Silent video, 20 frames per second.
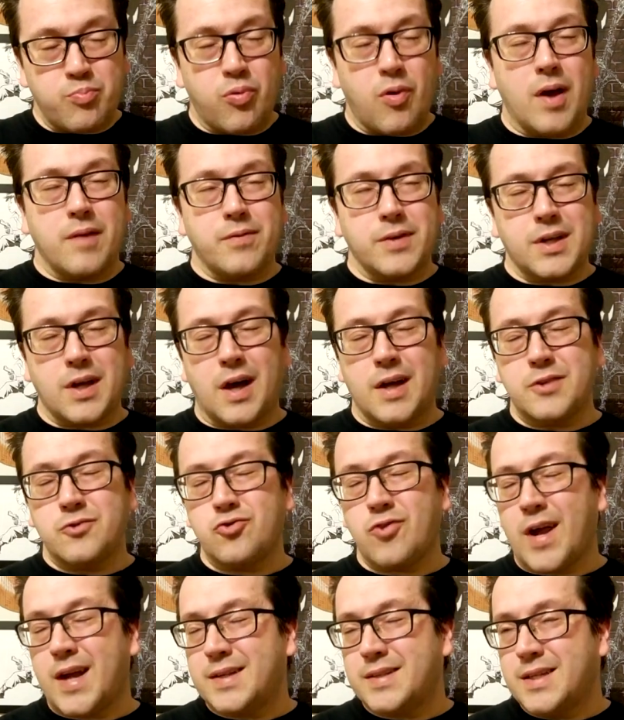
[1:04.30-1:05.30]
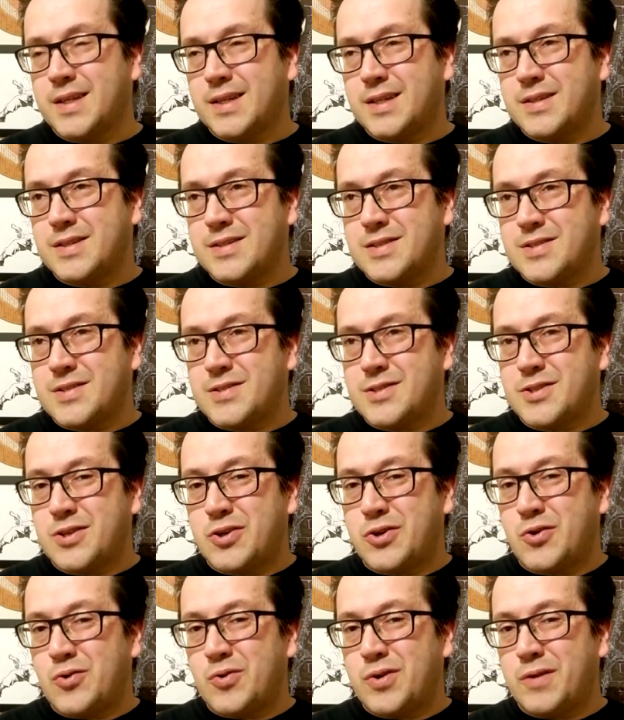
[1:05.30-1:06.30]
private contracting
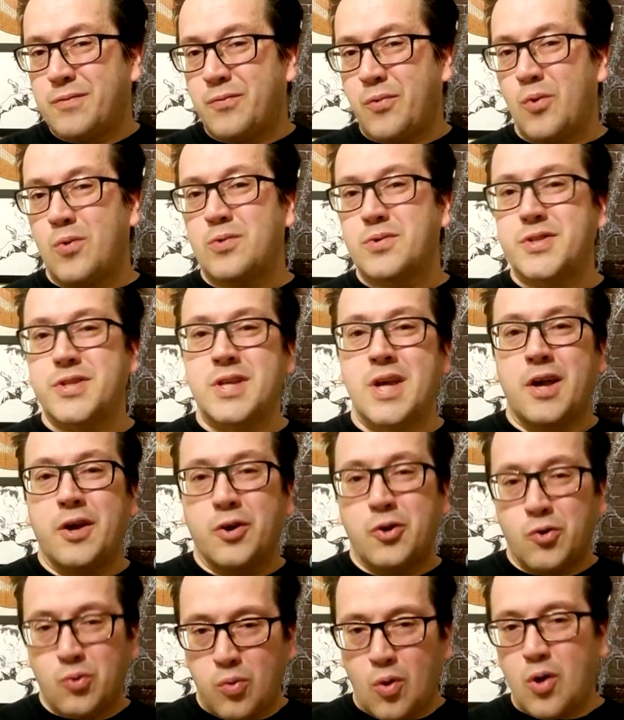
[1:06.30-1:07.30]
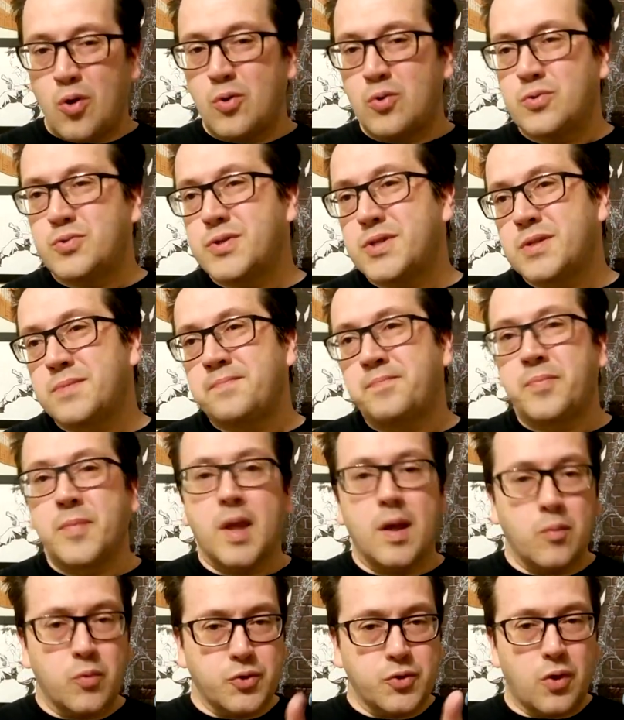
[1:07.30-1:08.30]
security force, Crows,
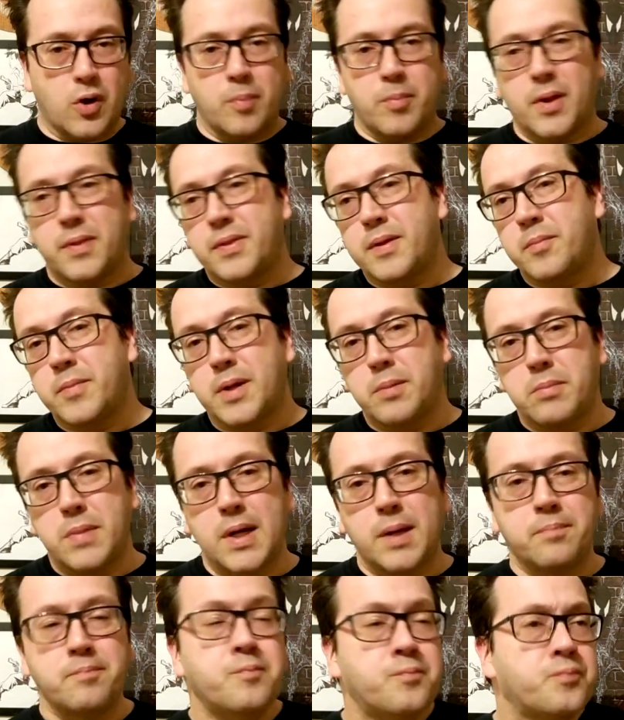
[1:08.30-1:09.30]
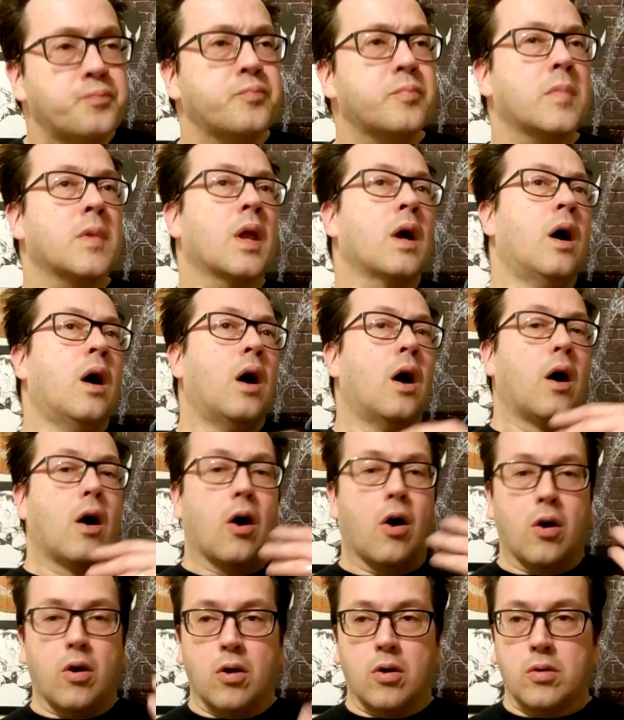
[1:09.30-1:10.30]
and we'll talk about them in a minute,
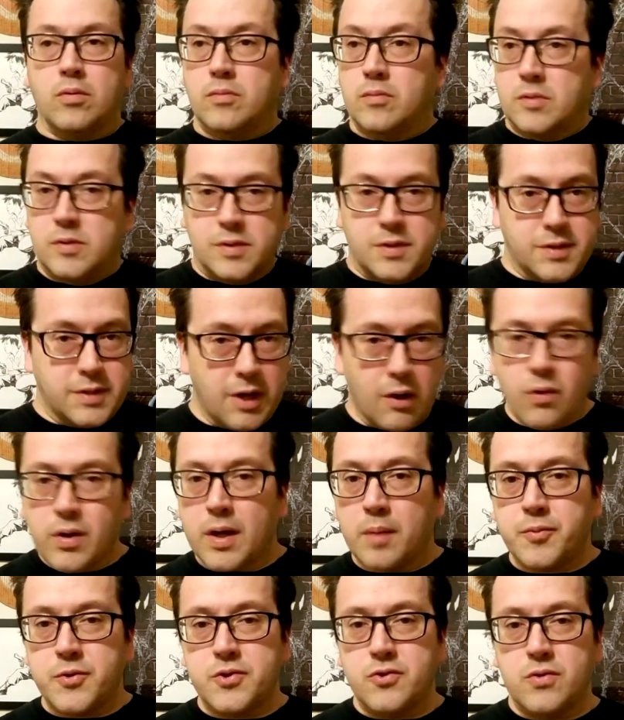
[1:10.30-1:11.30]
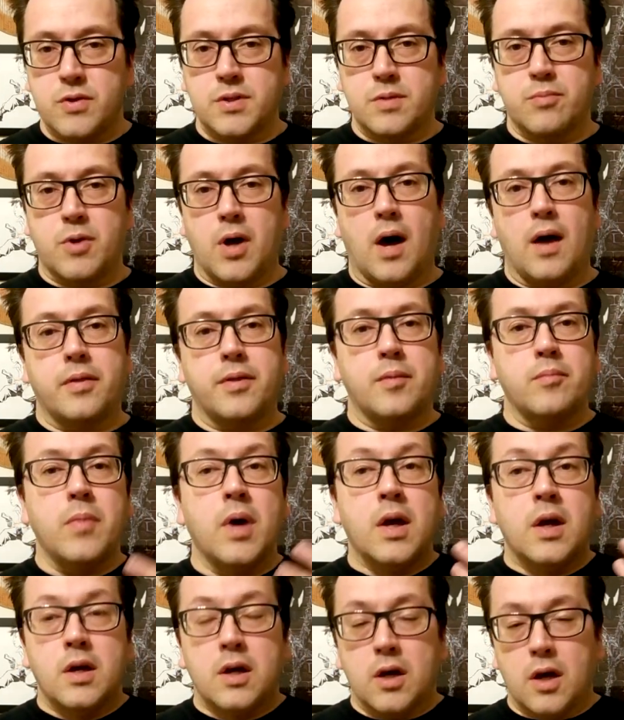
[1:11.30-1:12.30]
are tearing up the streets of Gotham,
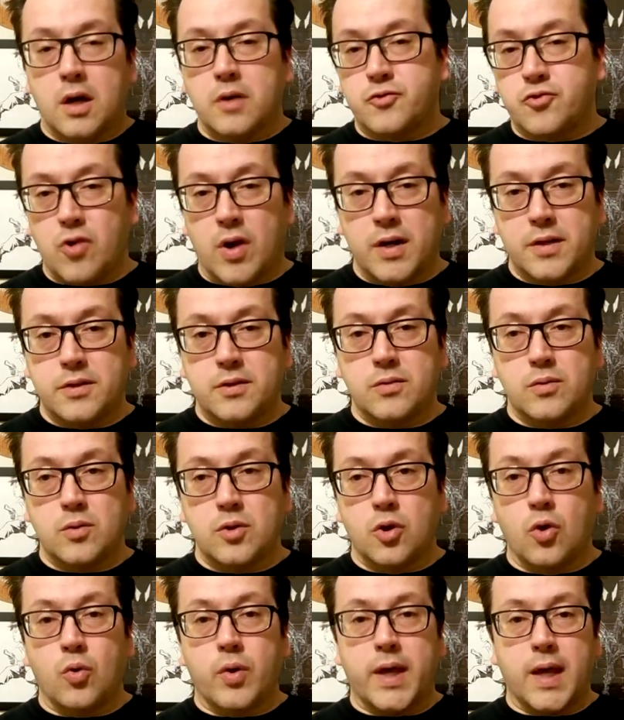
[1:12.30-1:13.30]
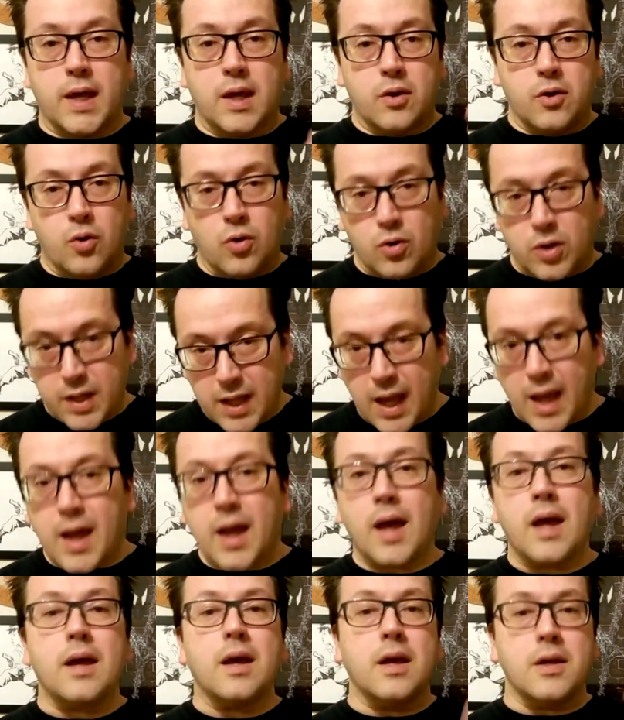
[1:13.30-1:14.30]
trying to locate her
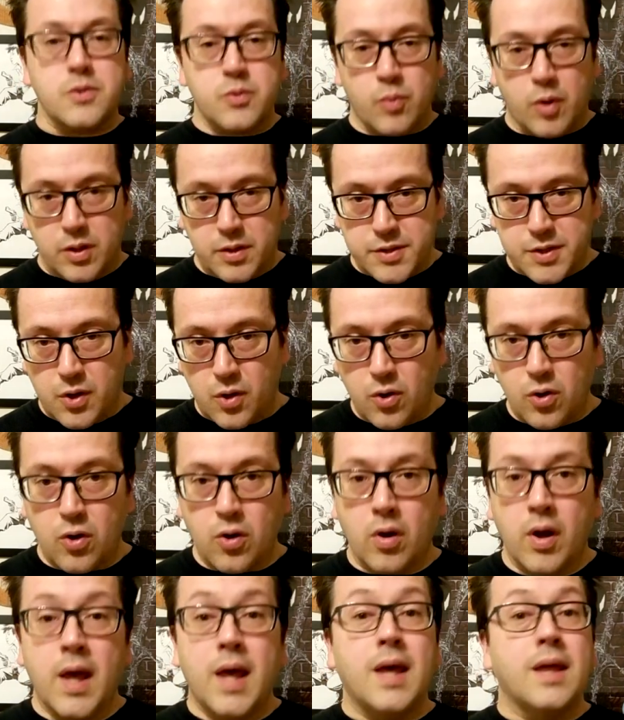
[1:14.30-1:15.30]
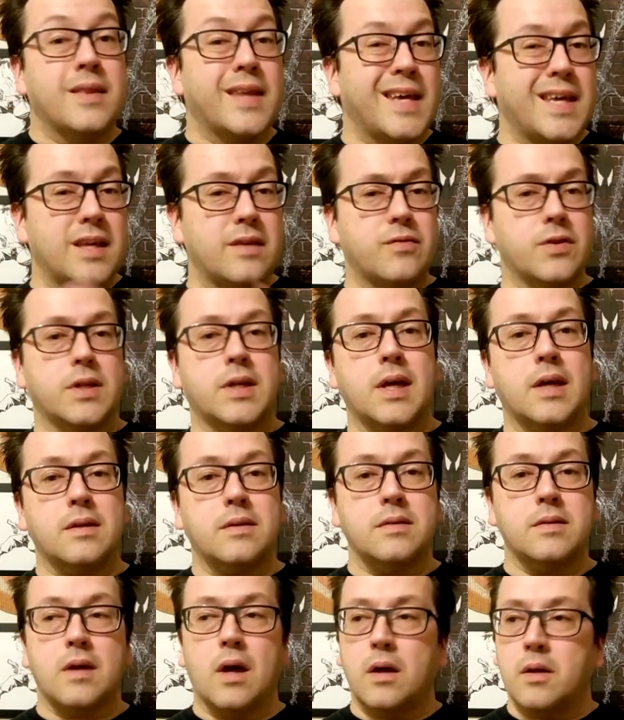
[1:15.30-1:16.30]
gang as well as her. They even
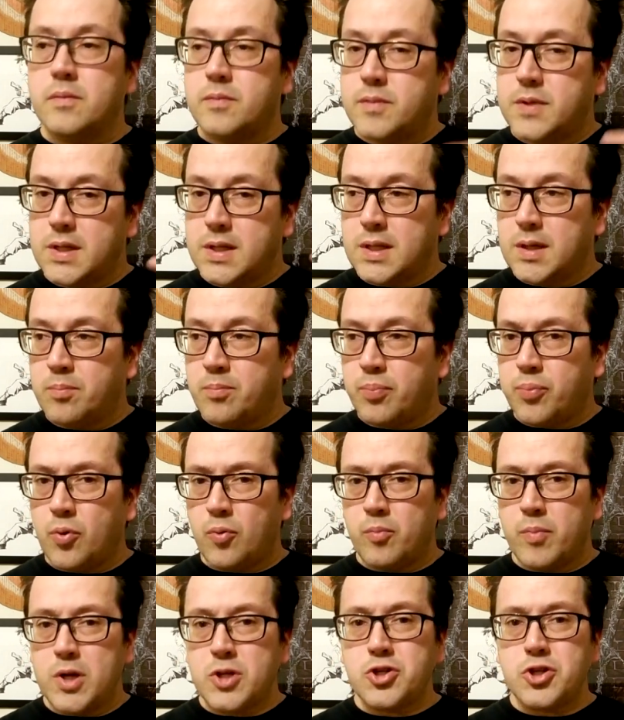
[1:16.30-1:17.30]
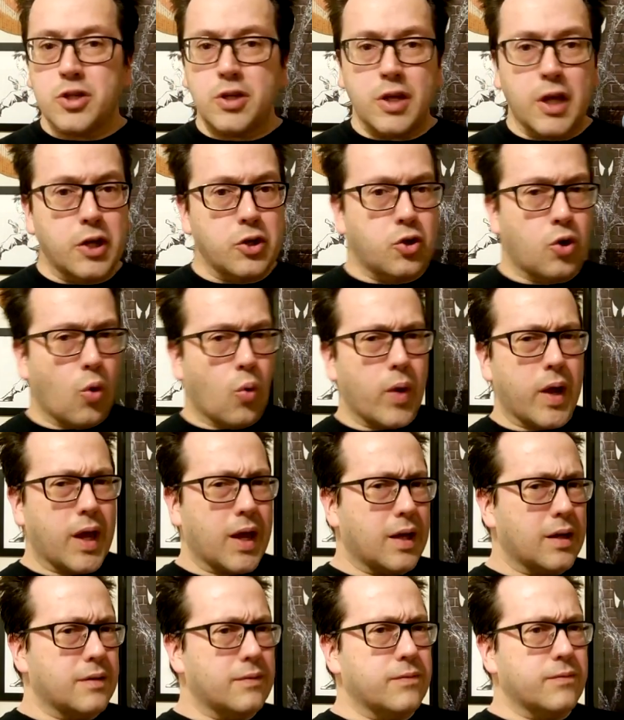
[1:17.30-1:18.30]
get the permission and
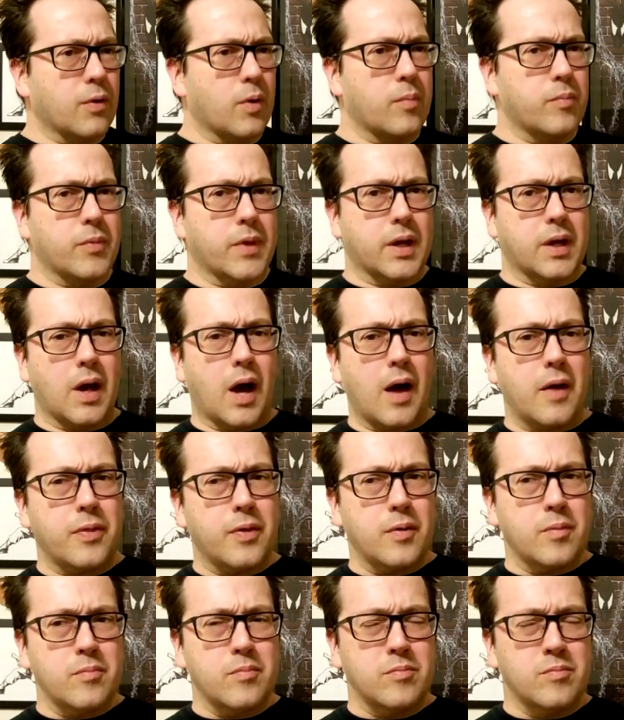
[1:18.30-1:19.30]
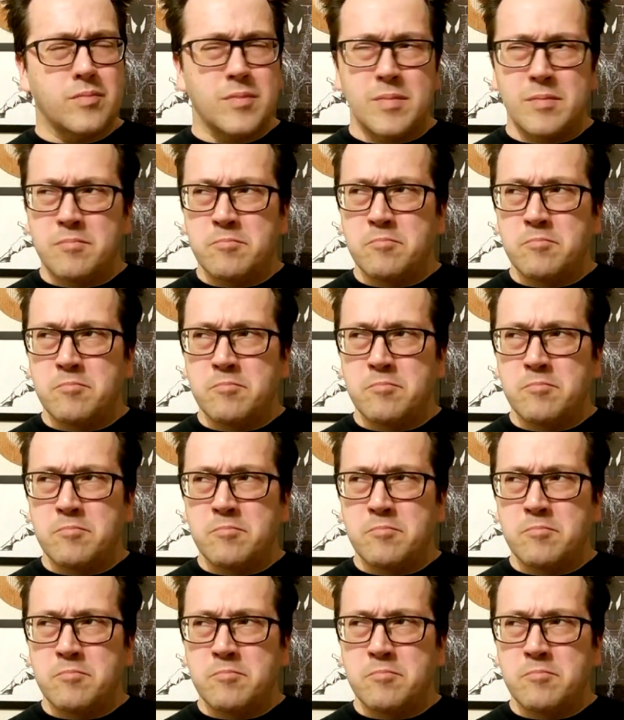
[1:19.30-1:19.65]
go-ahead from the Gotham